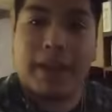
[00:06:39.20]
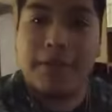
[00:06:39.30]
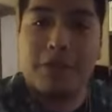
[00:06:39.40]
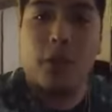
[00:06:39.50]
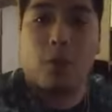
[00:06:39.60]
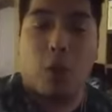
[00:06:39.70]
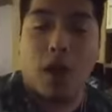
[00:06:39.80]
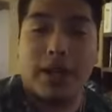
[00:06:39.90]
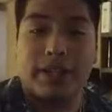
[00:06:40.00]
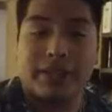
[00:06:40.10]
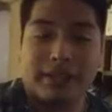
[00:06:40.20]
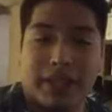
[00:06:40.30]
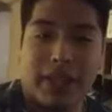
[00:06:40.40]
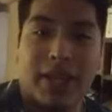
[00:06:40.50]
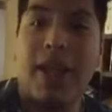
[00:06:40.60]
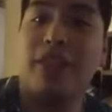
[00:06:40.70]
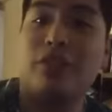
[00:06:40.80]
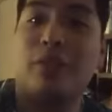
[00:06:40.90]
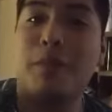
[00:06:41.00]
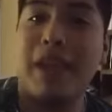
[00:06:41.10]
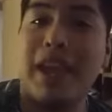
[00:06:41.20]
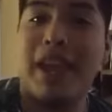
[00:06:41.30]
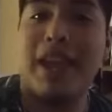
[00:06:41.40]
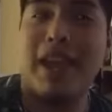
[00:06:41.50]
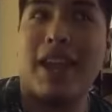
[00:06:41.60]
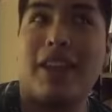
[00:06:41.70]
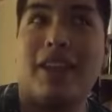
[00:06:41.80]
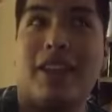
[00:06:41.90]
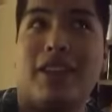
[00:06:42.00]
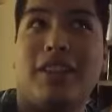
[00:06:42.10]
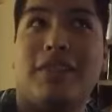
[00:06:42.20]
if you want to me,